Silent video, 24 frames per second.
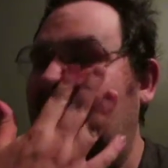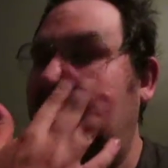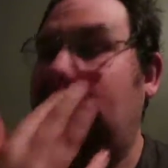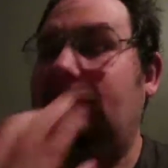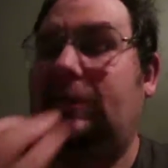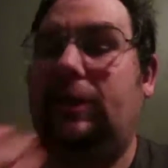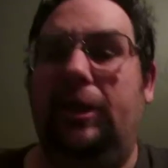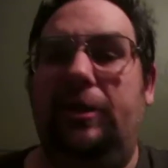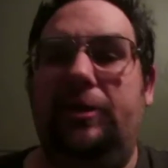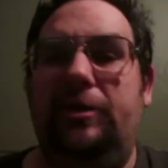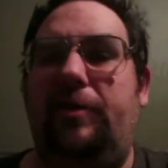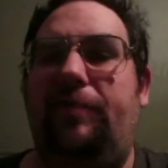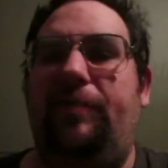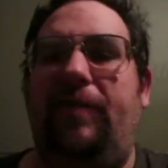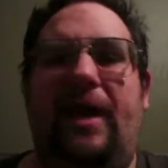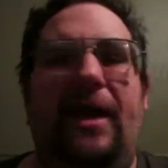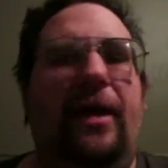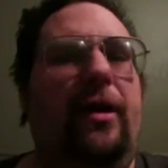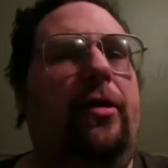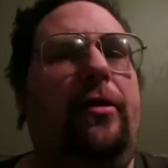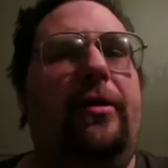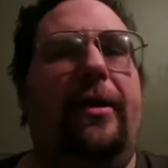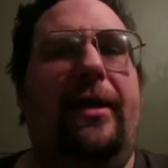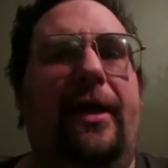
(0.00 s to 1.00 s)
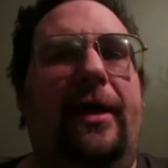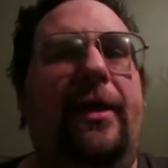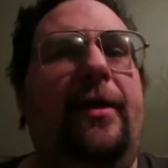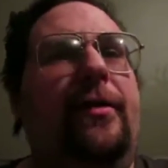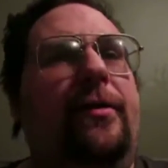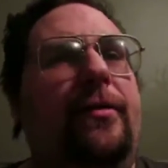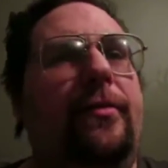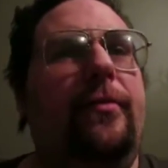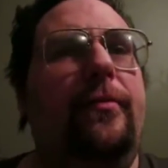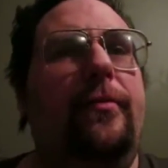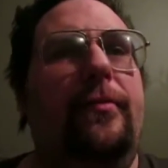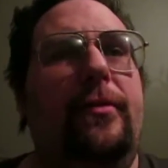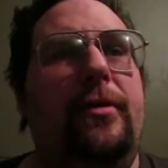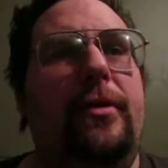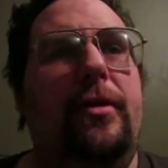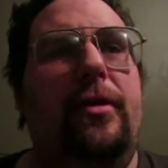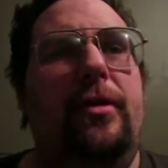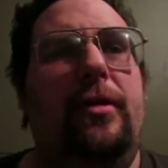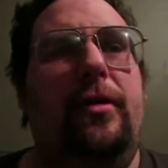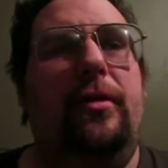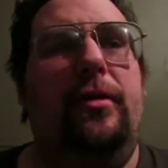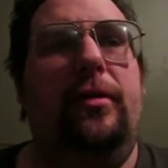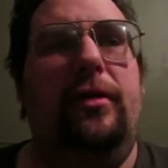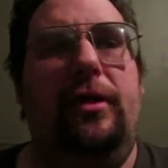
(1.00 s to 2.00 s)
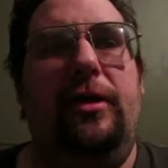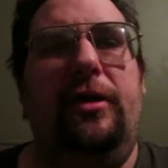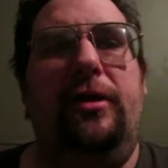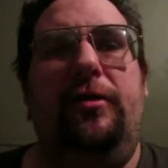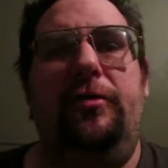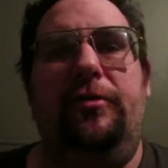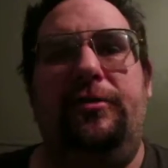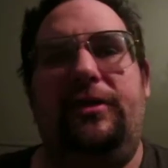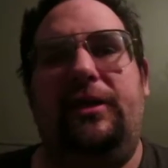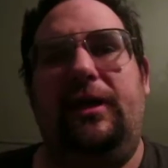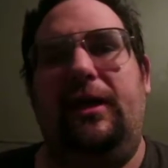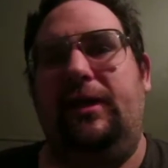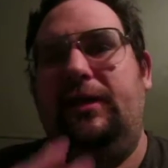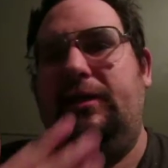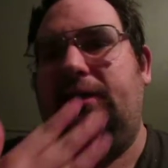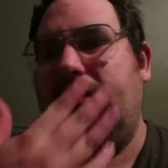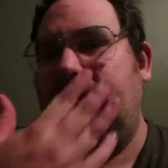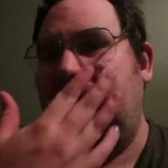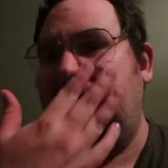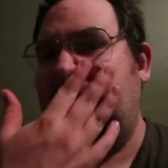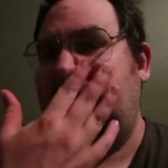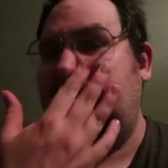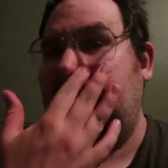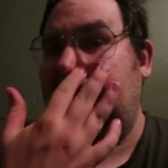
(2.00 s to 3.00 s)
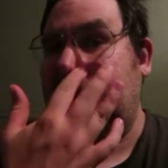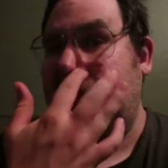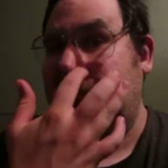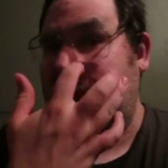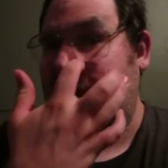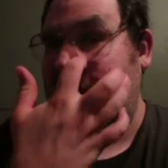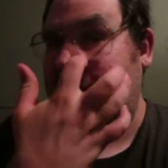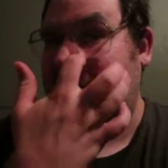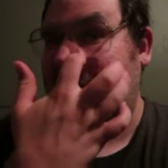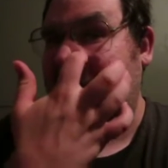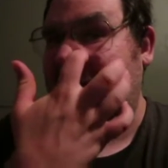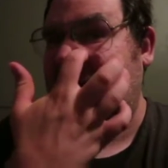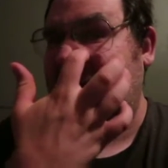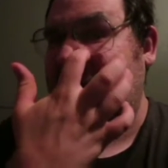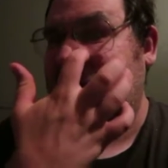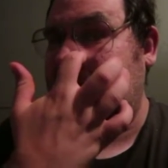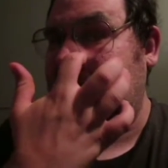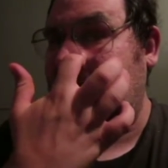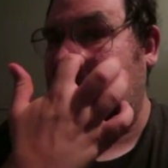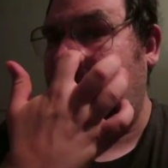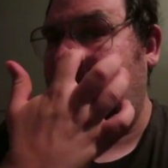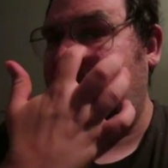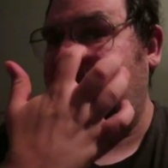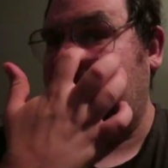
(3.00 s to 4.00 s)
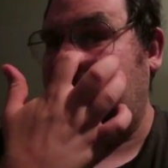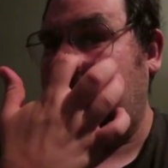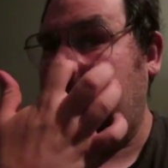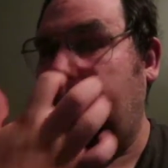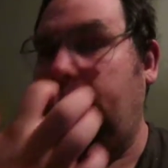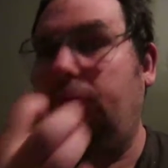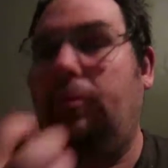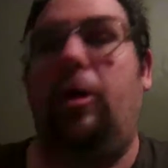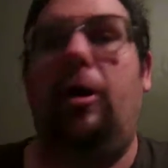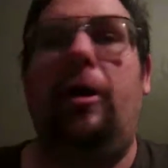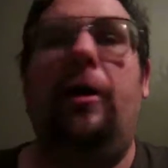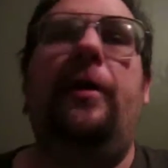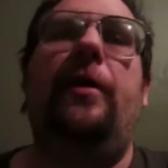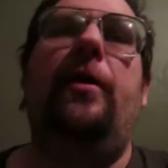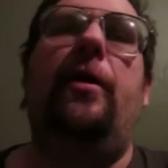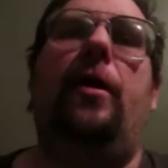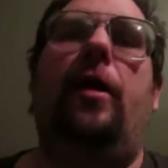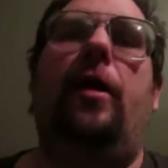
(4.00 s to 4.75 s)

Sons of Anarchy, the new season, season 6, episode 1.